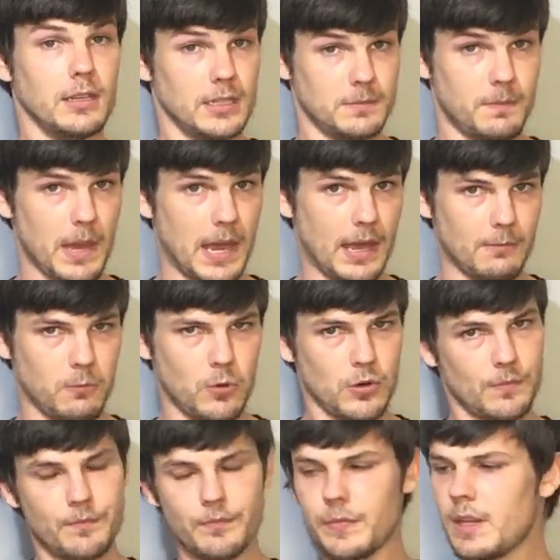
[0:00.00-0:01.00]
is bad
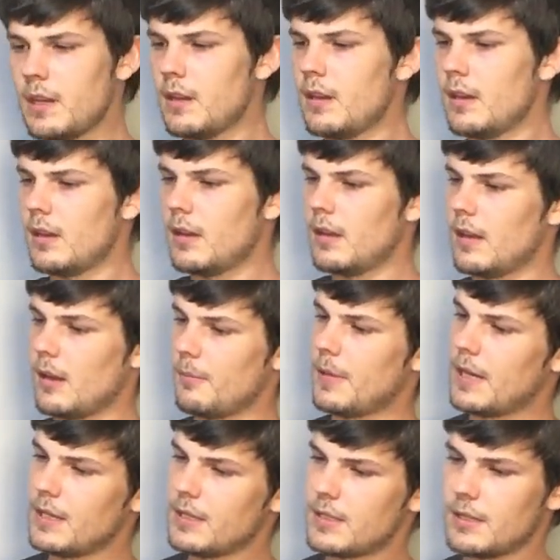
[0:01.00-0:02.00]
wood. That
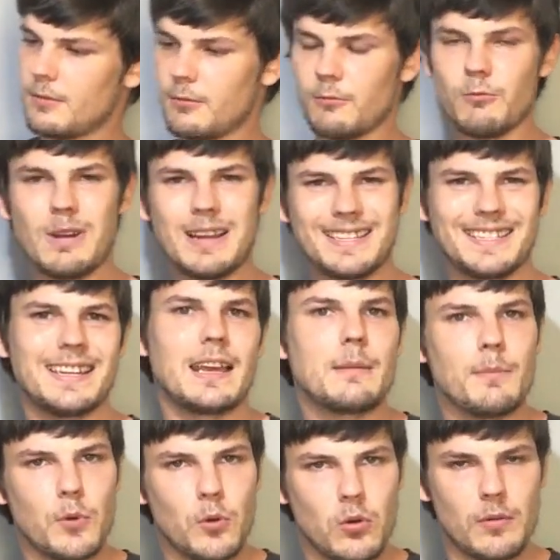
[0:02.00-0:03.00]
means it will
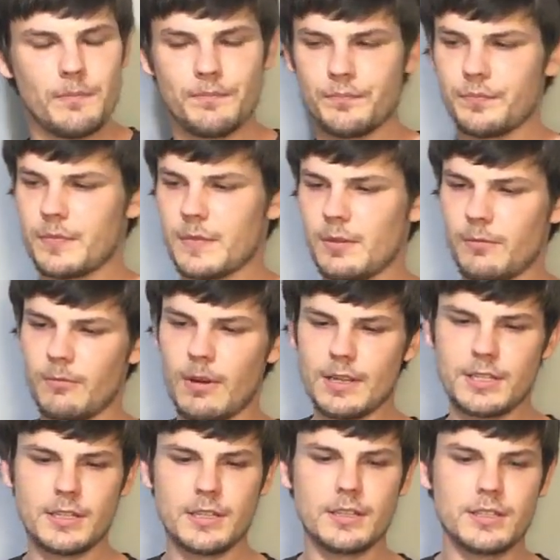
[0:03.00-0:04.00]
resonate more.
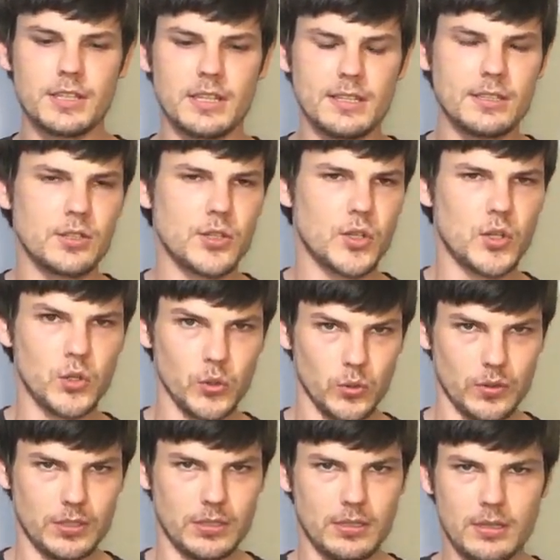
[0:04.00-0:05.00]
Resonance is
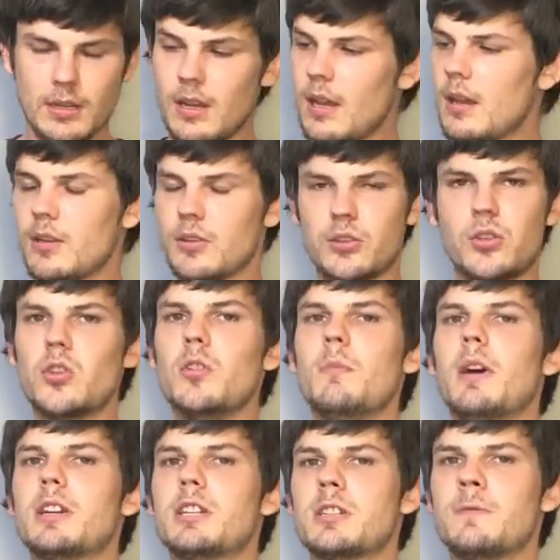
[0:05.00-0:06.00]
good. Too
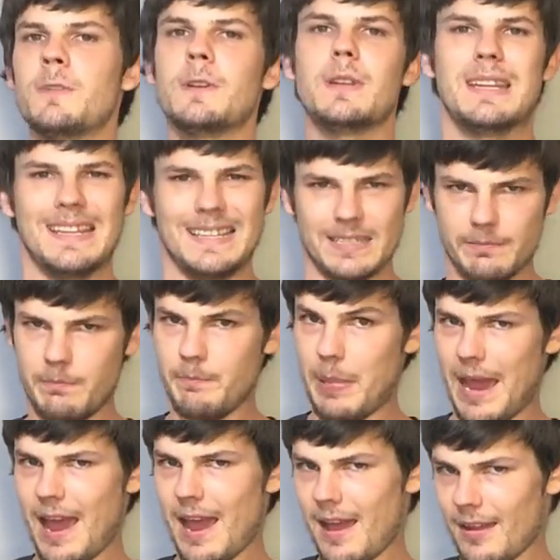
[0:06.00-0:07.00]
much of it is
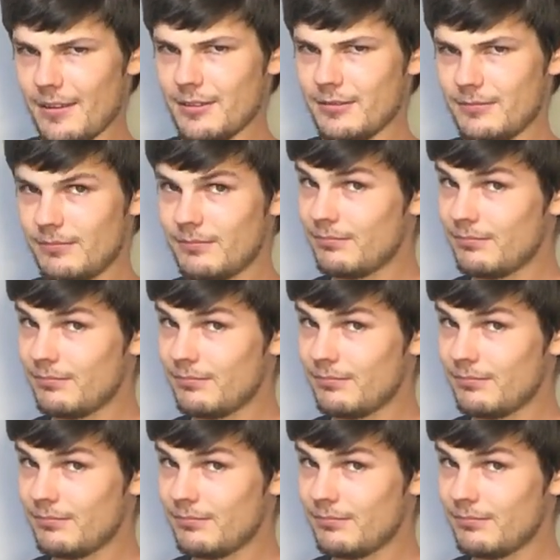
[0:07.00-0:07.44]
bad.